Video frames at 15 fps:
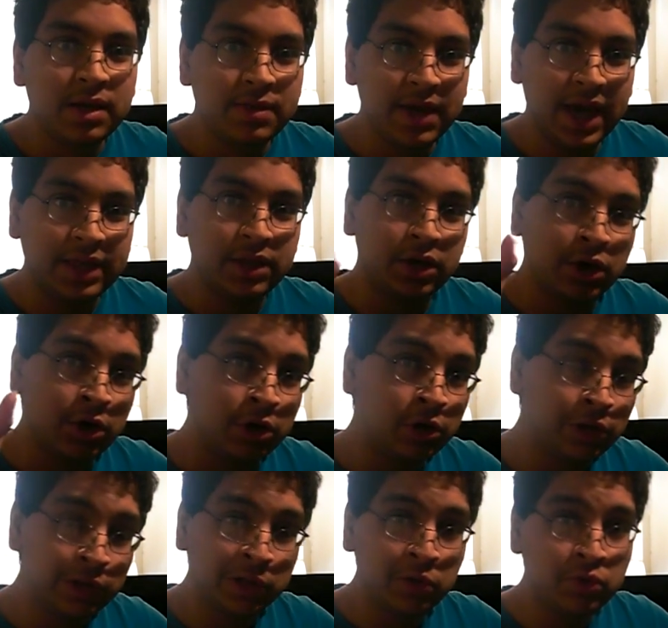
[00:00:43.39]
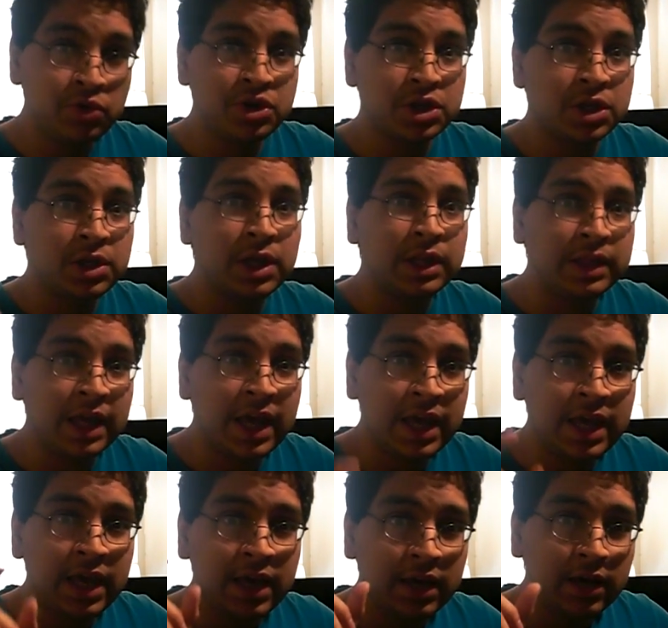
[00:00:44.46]
that the conclusion that
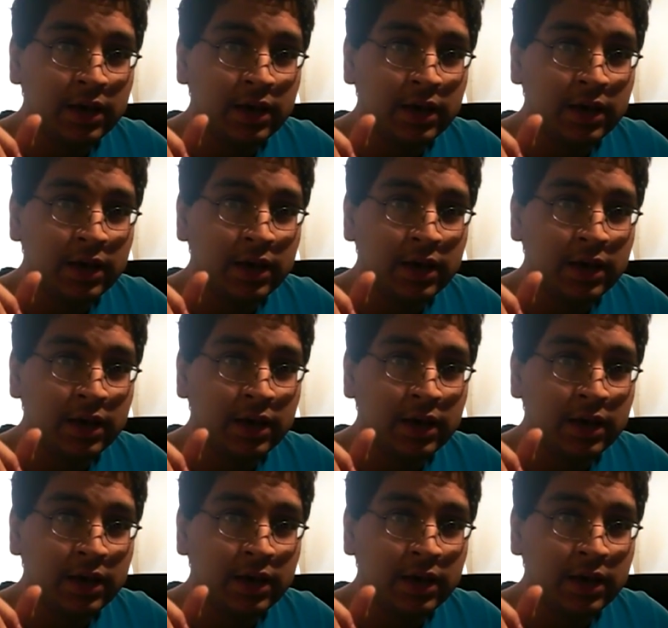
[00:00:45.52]
they